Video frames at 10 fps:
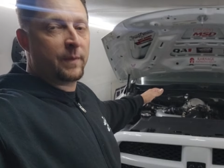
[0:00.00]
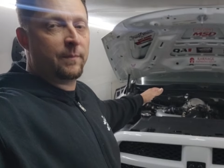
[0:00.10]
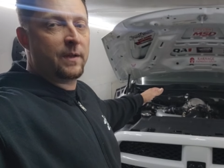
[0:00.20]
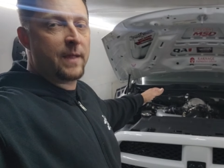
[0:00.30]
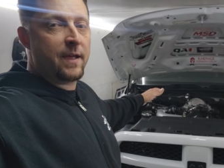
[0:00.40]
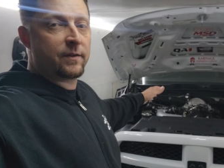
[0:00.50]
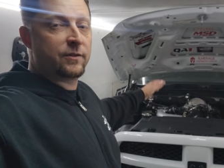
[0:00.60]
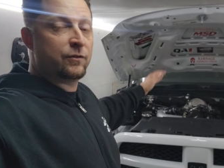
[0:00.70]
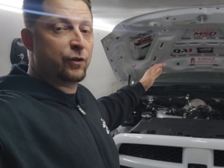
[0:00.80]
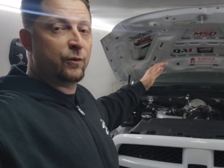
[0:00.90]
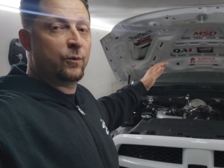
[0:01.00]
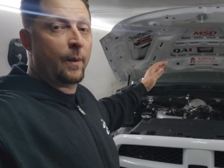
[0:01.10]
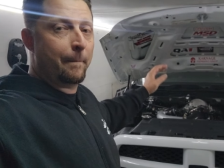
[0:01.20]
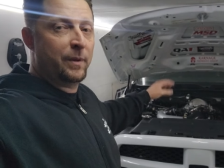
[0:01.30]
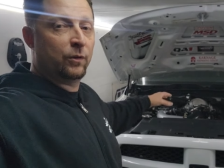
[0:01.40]
from MNX to
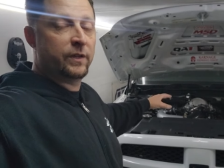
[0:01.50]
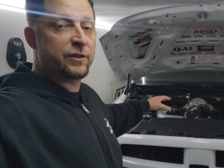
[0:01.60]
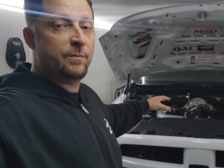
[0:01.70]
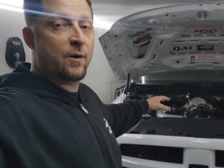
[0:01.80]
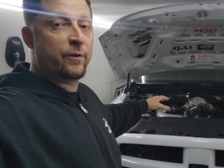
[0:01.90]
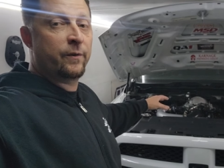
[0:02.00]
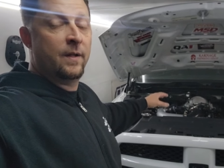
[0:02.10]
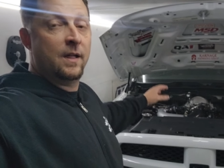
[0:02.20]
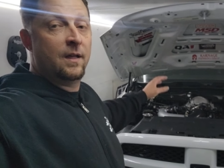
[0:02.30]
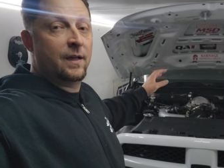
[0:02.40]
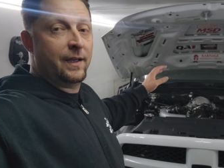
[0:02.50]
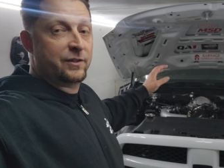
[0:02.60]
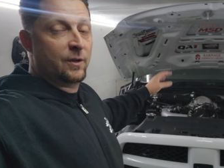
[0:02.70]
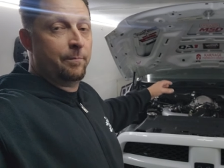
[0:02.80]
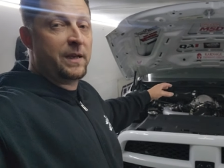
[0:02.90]
build this motor.
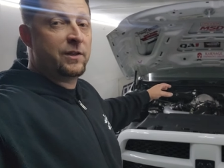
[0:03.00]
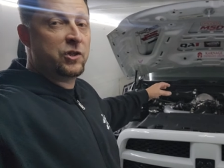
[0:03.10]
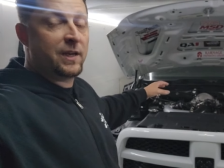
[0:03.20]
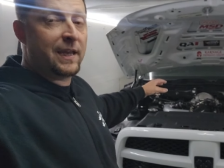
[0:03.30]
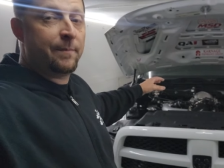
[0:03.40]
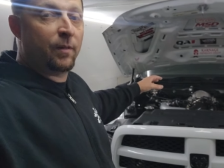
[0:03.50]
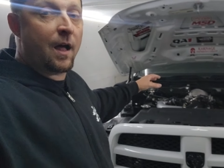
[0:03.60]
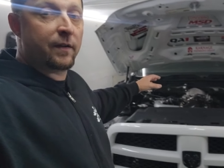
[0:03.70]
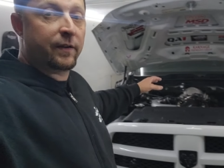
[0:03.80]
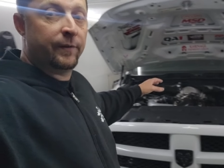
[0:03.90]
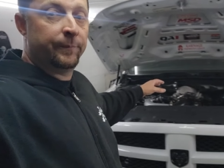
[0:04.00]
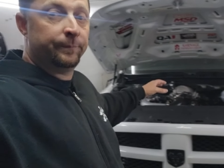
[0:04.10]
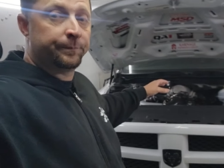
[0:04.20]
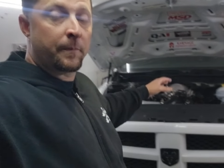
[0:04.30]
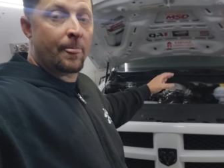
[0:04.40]
It's a BGE block.
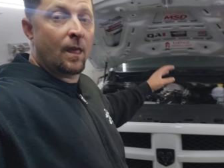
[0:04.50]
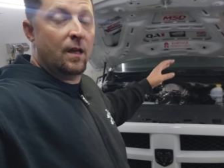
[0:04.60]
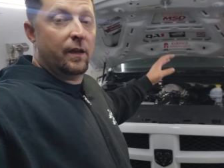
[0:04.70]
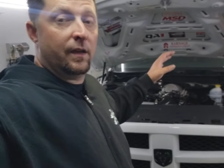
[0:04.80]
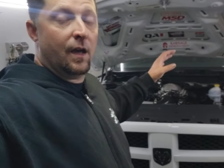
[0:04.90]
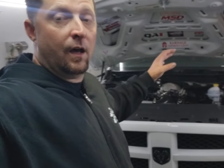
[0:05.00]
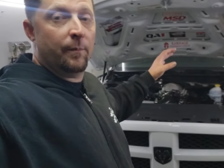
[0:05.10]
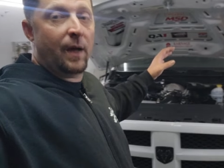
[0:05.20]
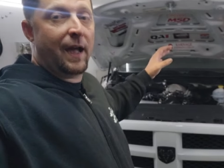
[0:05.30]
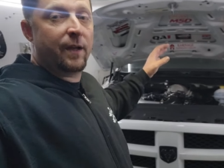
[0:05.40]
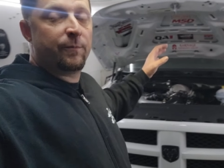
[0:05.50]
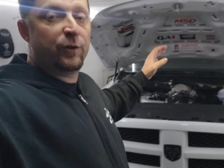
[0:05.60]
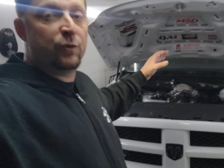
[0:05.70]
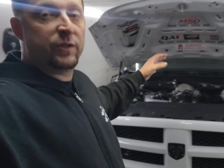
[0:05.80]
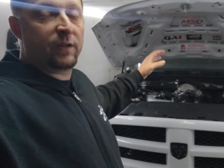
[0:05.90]
I
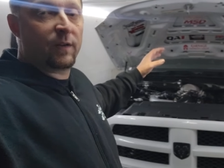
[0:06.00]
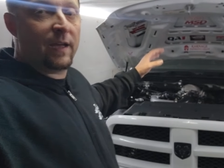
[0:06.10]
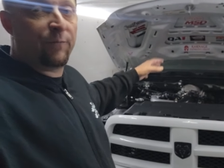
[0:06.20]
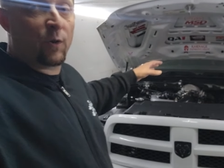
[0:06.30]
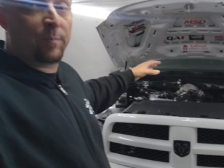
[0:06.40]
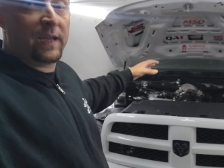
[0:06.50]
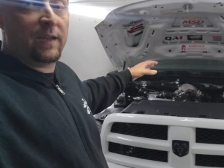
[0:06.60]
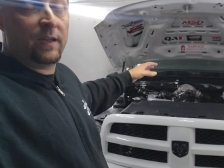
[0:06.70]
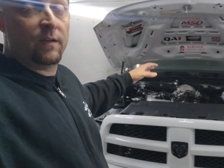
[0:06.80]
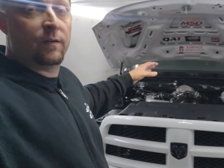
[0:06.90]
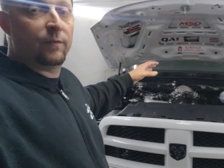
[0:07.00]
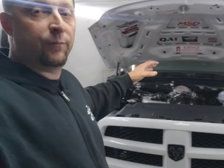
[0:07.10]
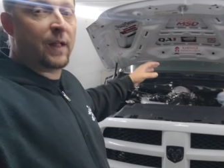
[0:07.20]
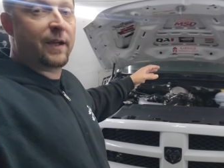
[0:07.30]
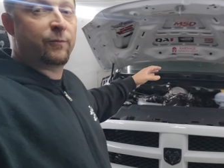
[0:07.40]
am using FRP
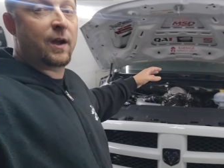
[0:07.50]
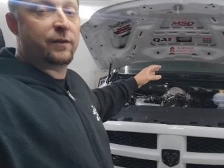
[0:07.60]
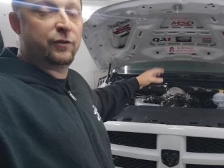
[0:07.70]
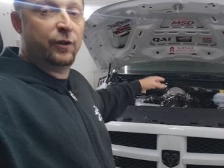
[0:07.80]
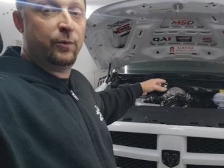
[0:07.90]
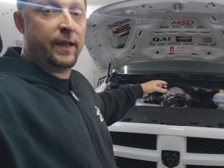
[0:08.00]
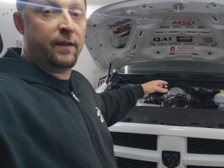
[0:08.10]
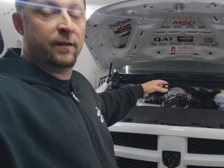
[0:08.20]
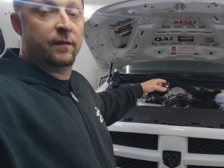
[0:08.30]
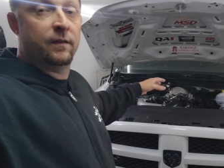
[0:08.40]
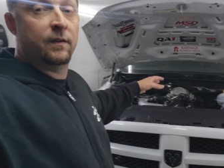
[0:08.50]
Flying Rhine tuning.